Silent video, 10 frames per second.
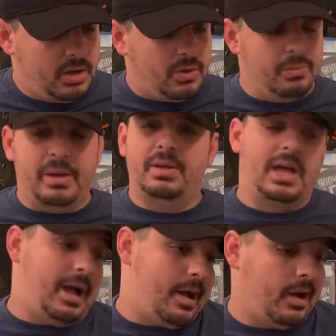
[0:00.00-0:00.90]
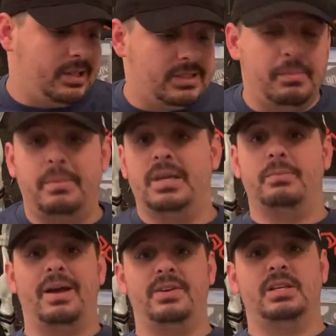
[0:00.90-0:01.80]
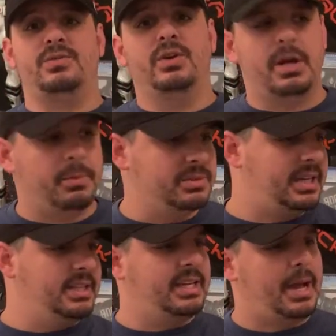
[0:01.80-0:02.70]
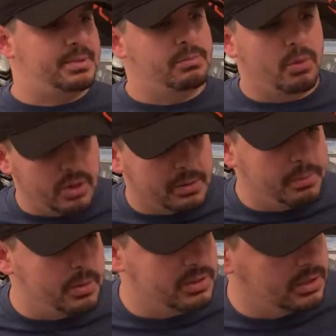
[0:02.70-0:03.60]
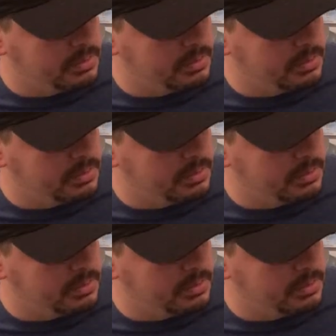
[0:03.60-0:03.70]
or maybe honestly maybe him having his foot up almost like in the Captain Morgan pose a